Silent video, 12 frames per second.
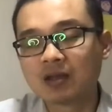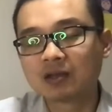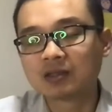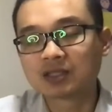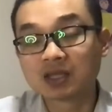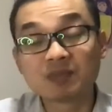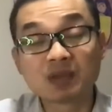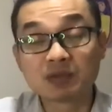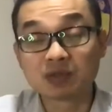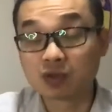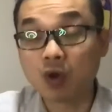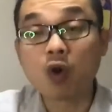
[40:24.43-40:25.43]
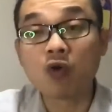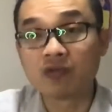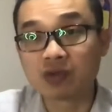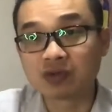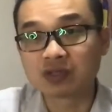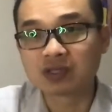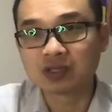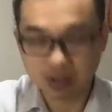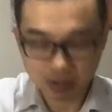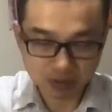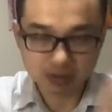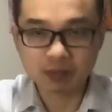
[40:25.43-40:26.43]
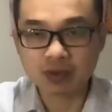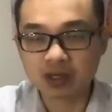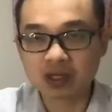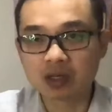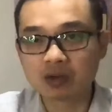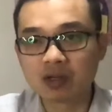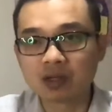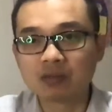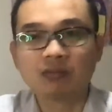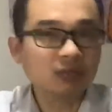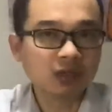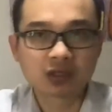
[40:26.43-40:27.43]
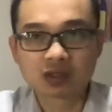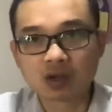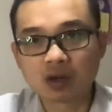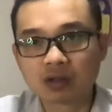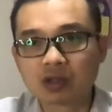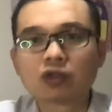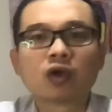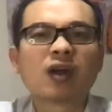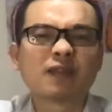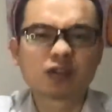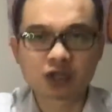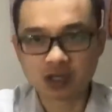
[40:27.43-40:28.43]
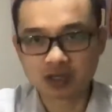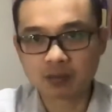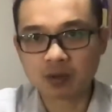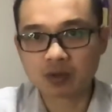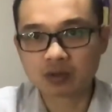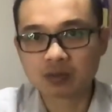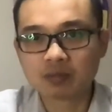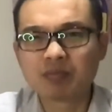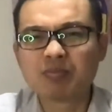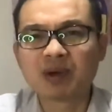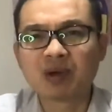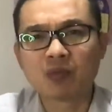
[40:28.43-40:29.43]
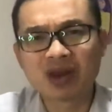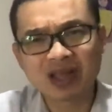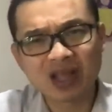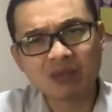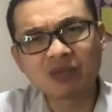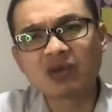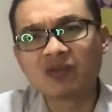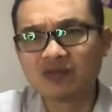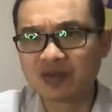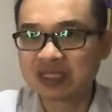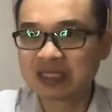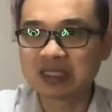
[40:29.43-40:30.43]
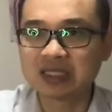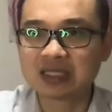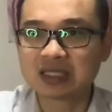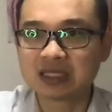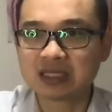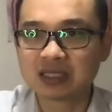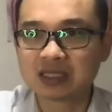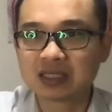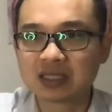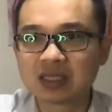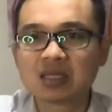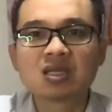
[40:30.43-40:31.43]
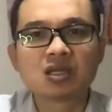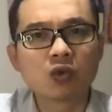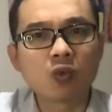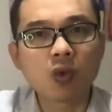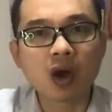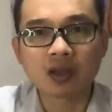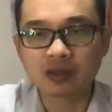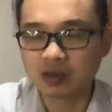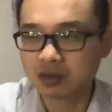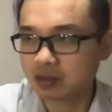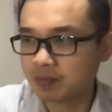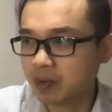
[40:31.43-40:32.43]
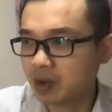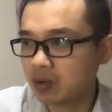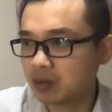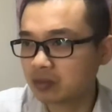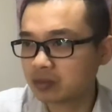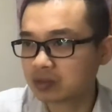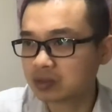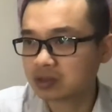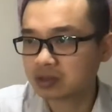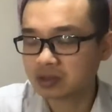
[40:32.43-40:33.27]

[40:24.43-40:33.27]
symptoms are obvious, you put needle in, it's gone. You don't have to check the pulse. But when it comes to infertility, you want the pulse.